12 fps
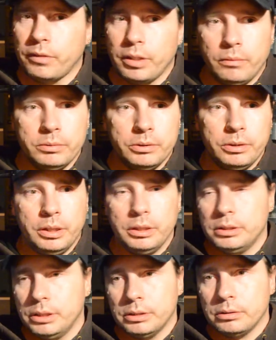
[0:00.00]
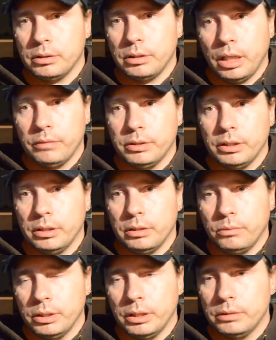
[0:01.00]
I was doing things. Sister left. Uh,
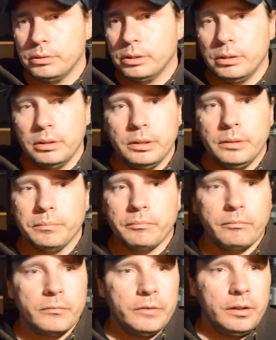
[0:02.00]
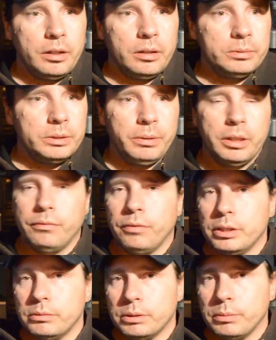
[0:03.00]
went out. Um, some other
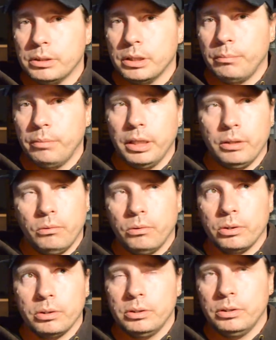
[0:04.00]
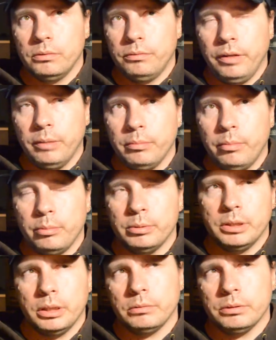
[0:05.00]
friends were supposed to come by, or you know, family
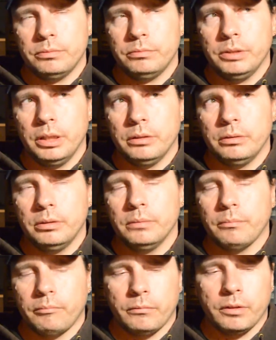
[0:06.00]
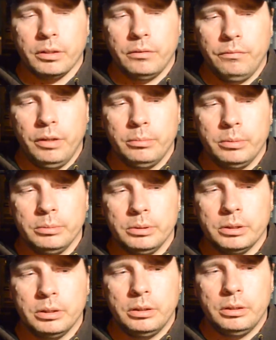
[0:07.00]
members. I think it was yeah, family
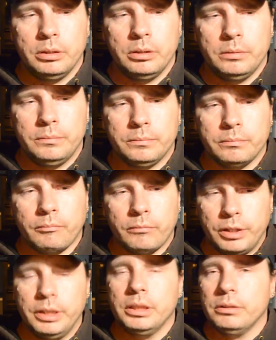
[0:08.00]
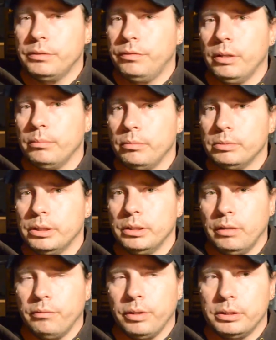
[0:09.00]
members. Yes, it was family members. They're
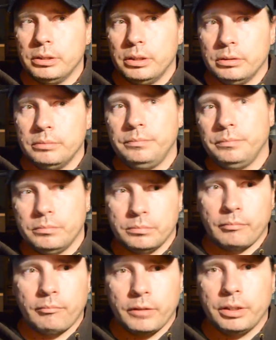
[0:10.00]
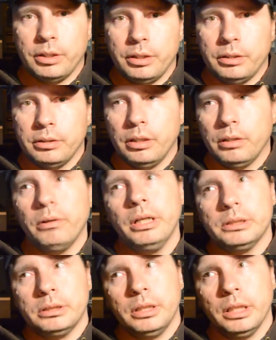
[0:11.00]
not friends. You know very. Well,
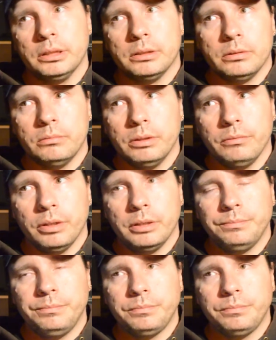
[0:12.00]
actually, yes, one friend.